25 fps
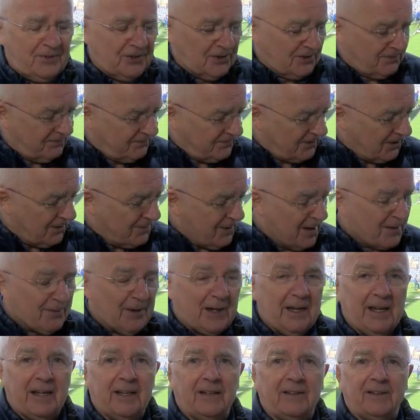you know,
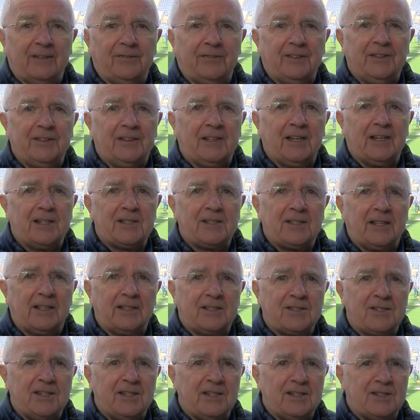commemorate a
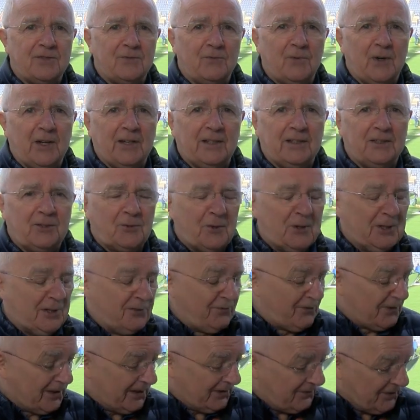fantastic season we had
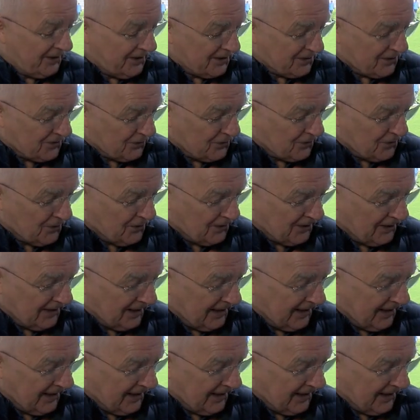25 years ago.